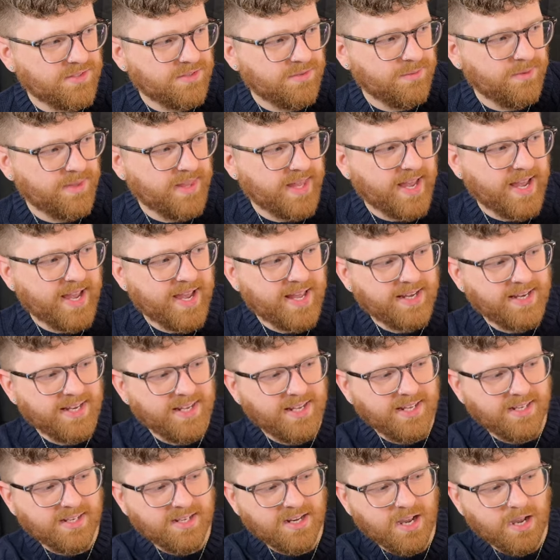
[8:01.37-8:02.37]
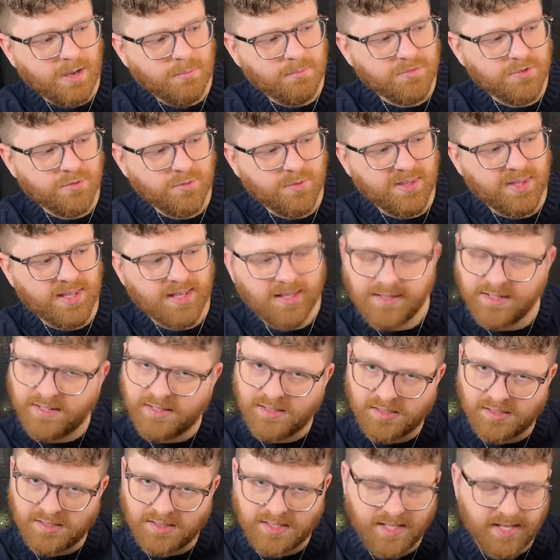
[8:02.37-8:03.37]
to that. It comes with a
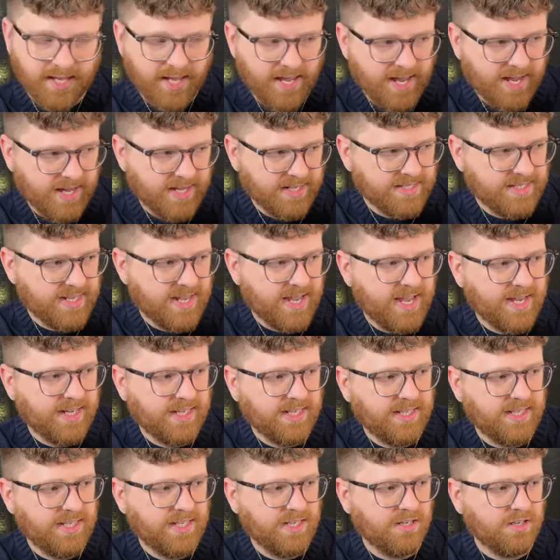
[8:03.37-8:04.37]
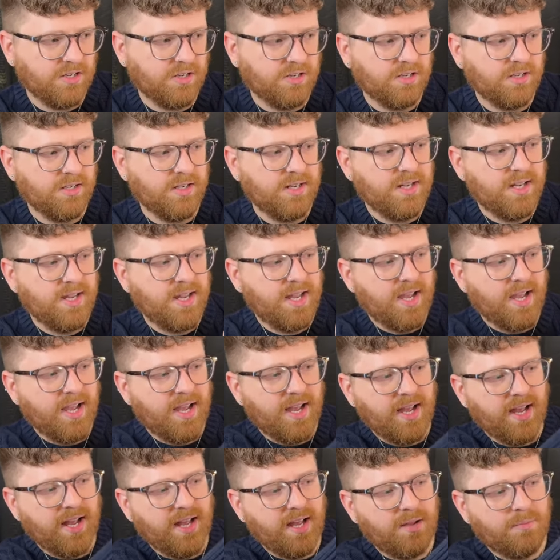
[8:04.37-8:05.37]
little hang tag here,
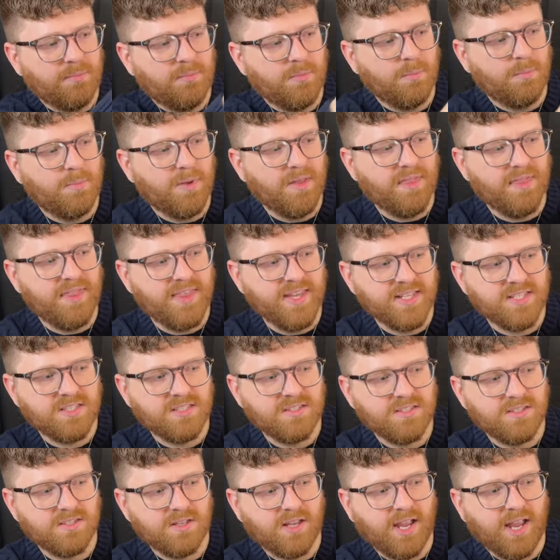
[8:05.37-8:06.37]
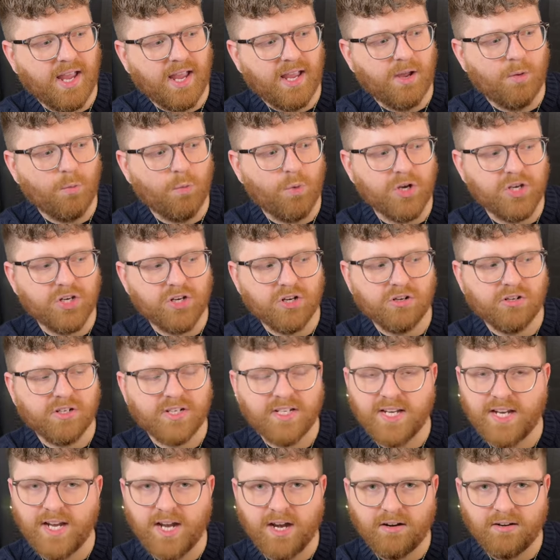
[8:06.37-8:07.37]
um, but this, when you're
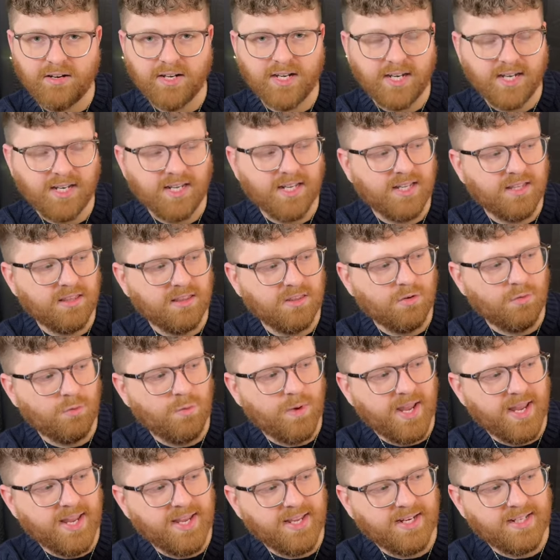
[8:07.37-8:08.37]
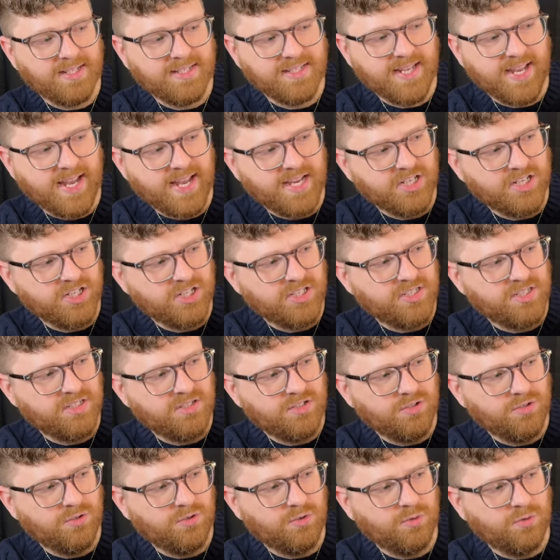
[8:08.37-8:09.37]
carrying it, the way it attaches
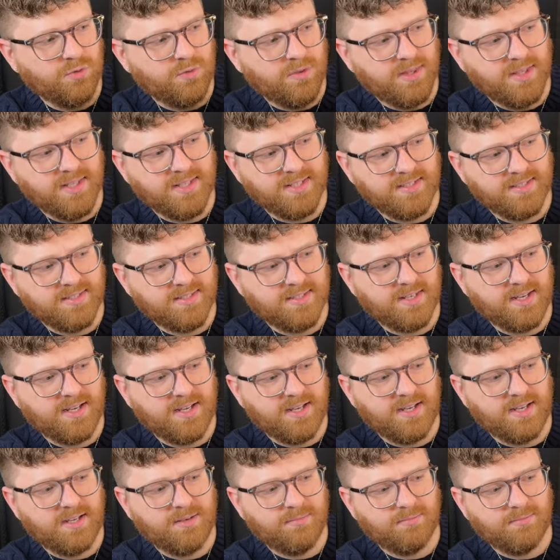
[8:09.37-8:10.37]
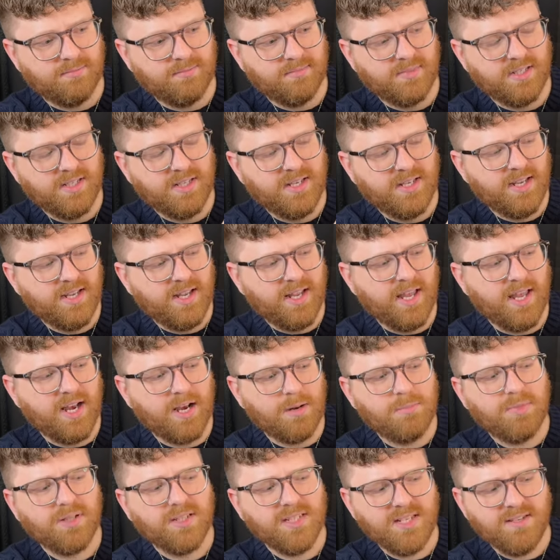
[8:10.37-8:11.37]
to this, um, and I
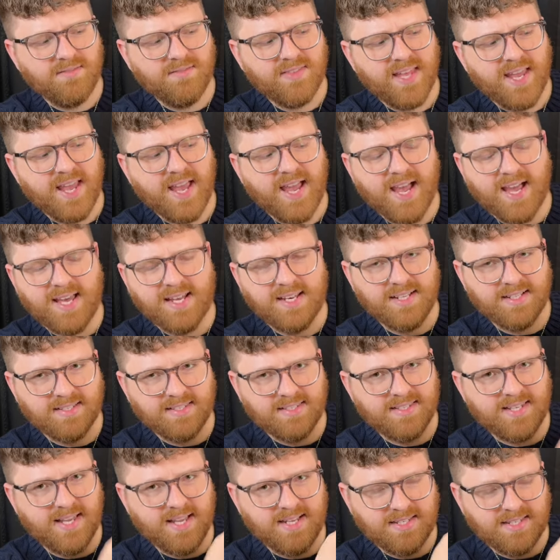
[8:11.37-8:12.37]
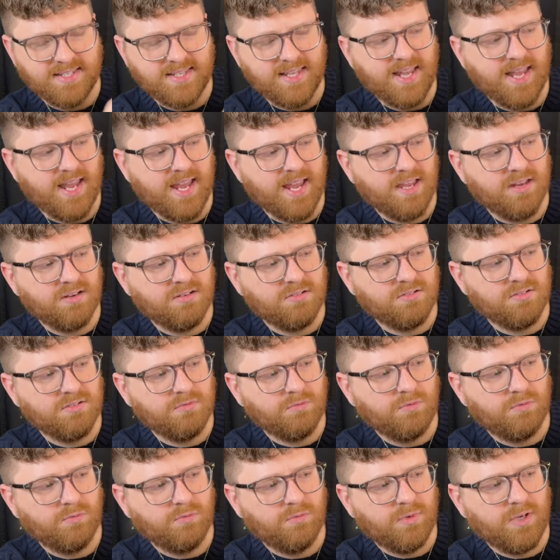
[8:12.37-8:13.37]
believe they had it set to the
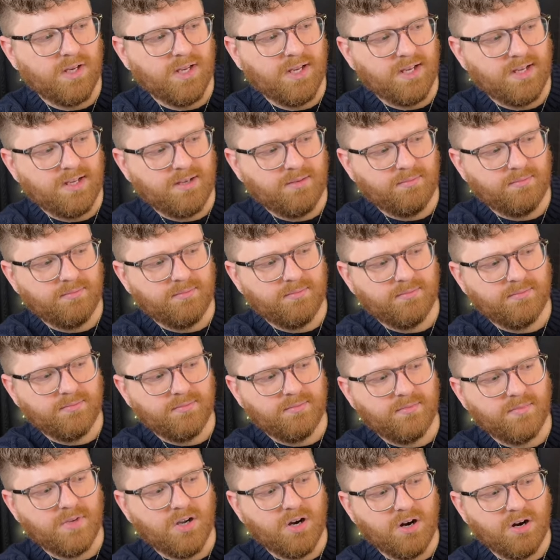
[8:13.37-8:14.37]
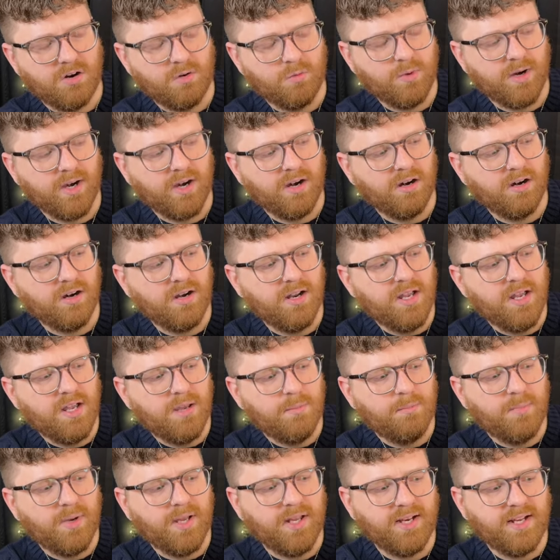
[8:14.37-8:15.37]
handle um, hardware,
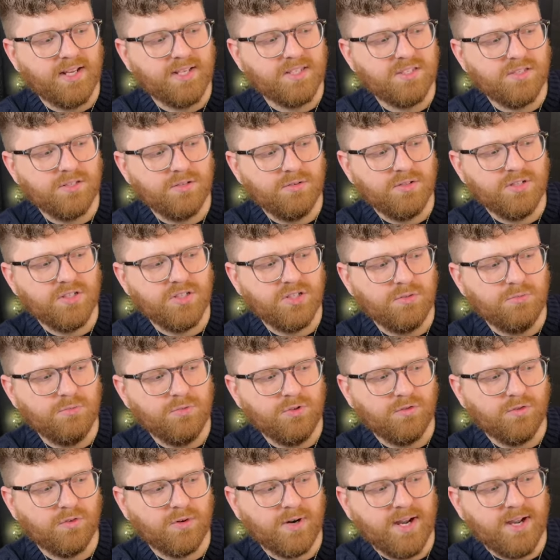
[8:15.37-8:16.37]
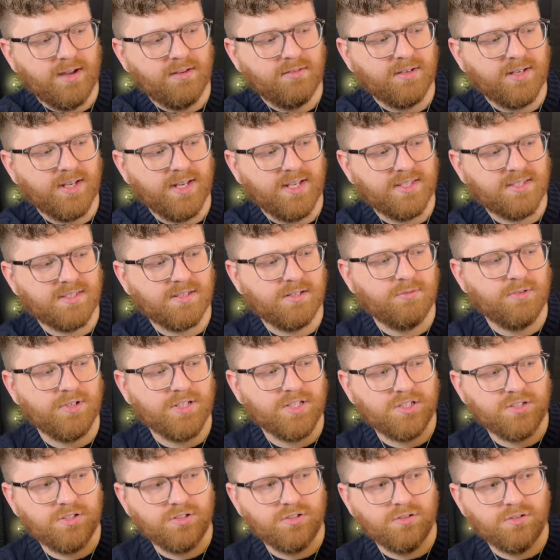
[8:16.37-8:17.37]
but as soon as you move around, it's going
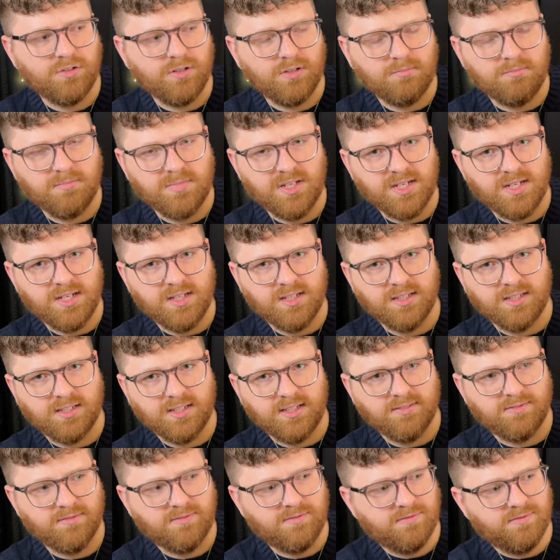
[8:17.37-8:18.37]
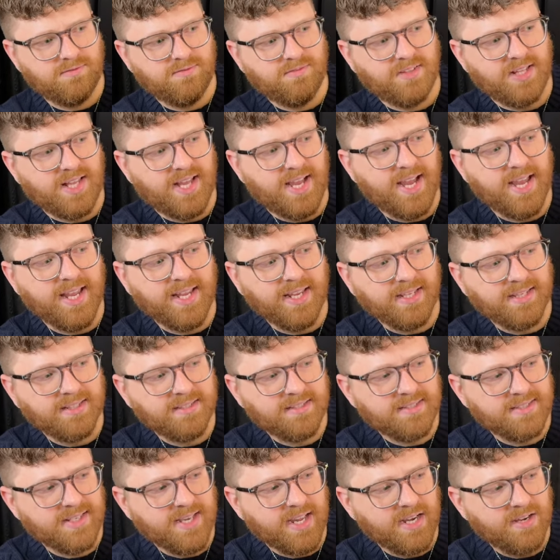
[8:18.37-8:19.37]
to immediately fly
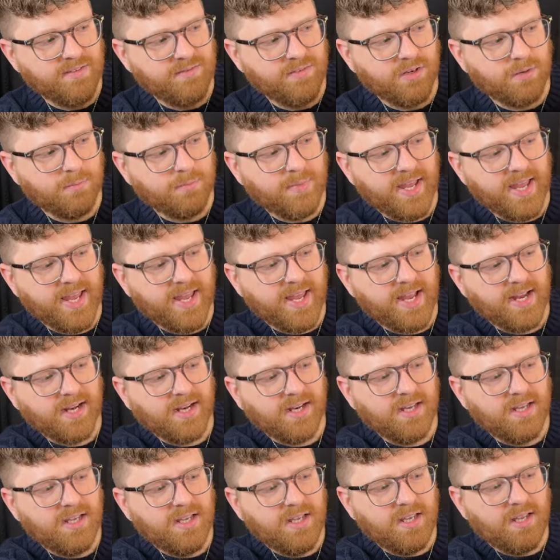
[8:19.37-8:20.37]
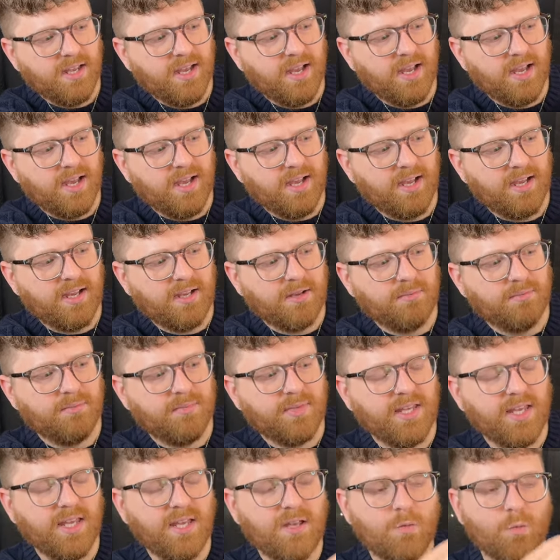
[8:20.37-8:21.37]
inside of your bag. Um,
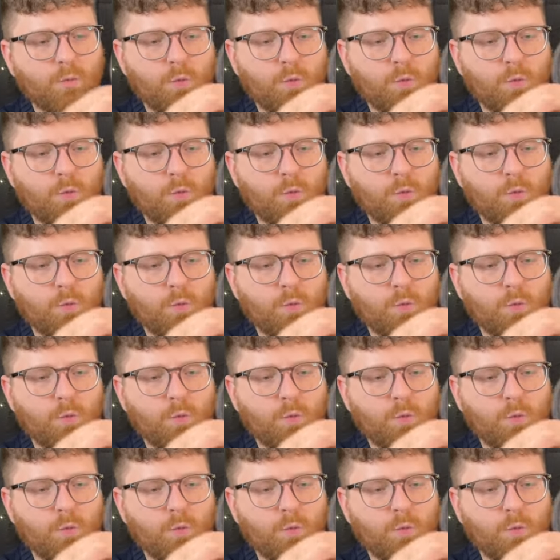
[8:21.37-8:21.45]
it